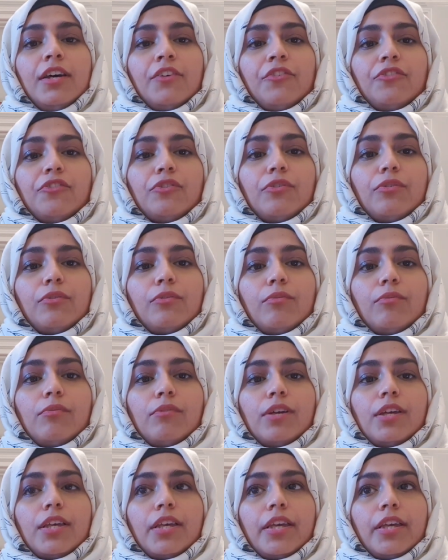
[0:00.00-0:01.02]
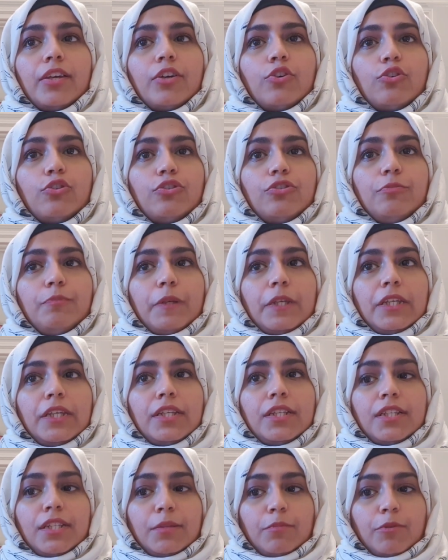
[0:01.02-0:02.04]
So it could
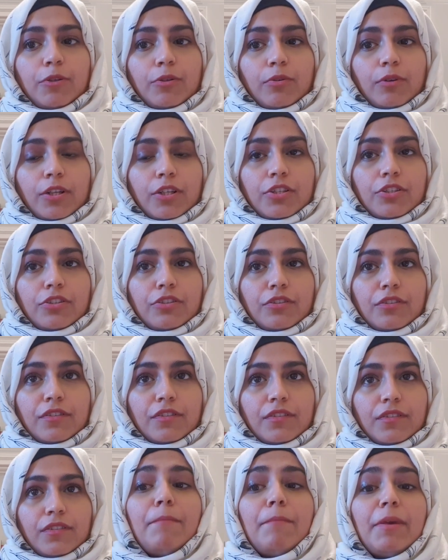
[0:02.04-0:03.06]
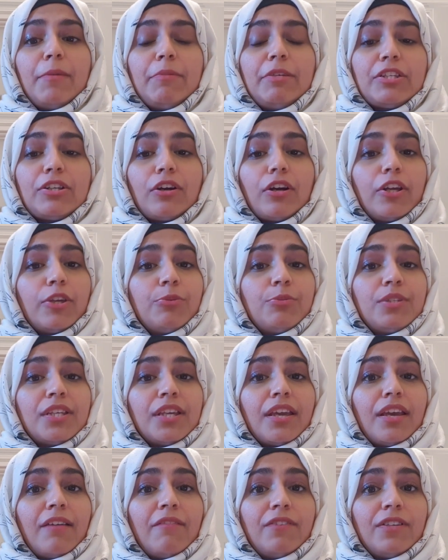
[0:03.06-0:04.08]
be deeper questions. Maybe start
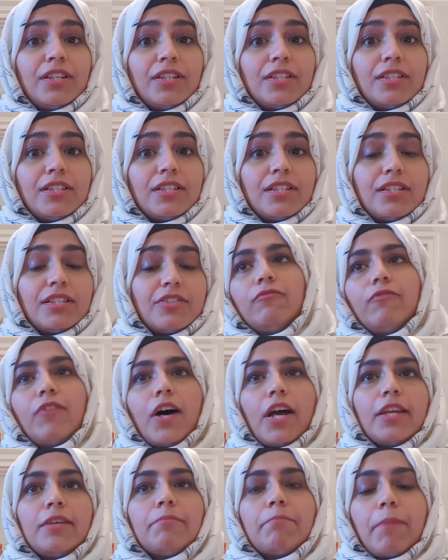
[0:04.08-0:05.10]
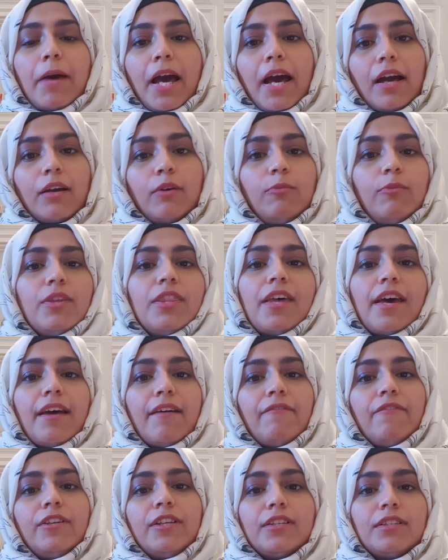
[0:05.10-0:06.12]
using evidences. Fight back with
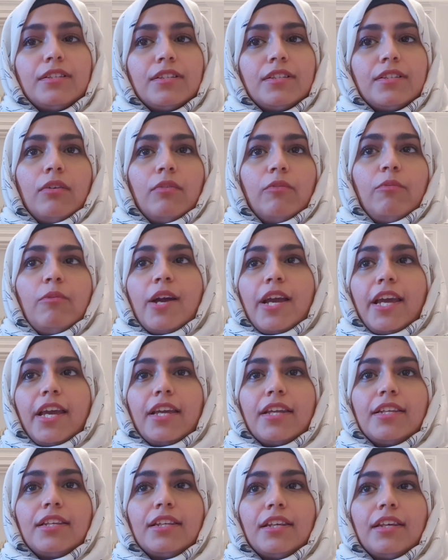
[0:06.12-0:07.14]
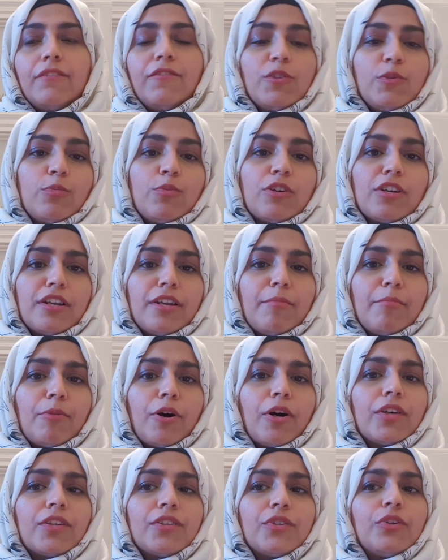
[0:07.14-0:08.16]
evidence. Wait, if you were an
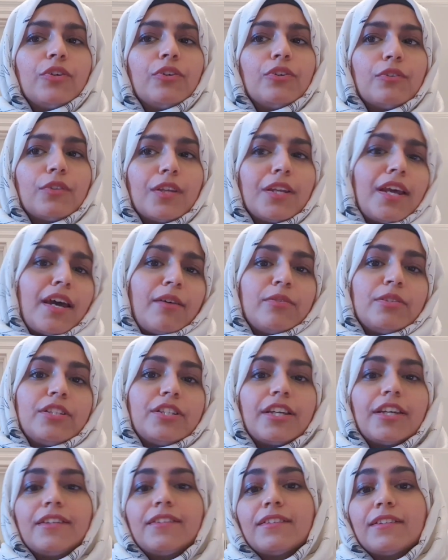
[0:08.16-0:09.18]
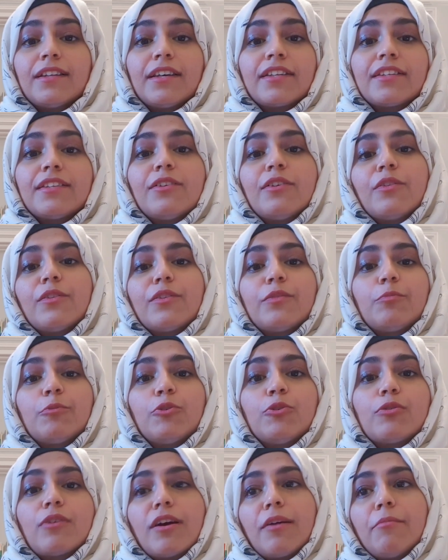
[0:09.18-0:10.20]
imposter, then how did you get selected on this
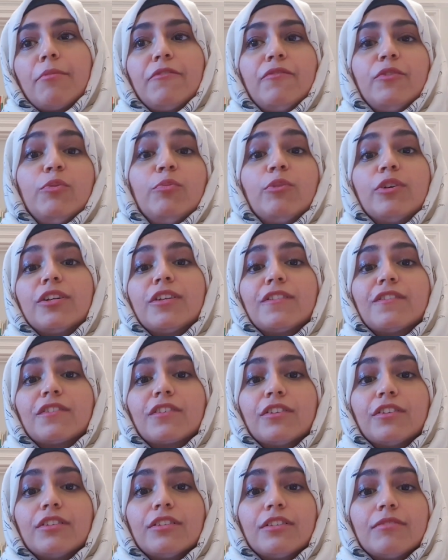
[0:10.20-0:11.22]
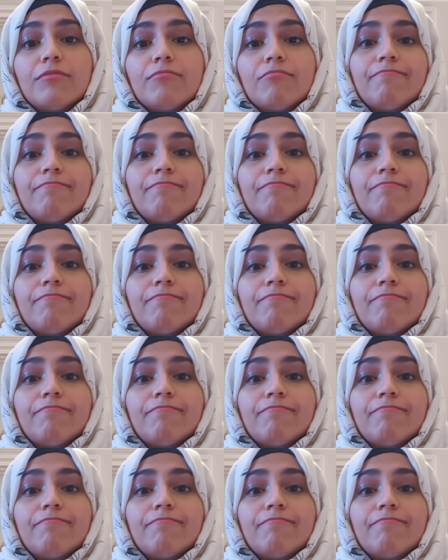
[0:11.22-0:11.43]
program if you weren't as good?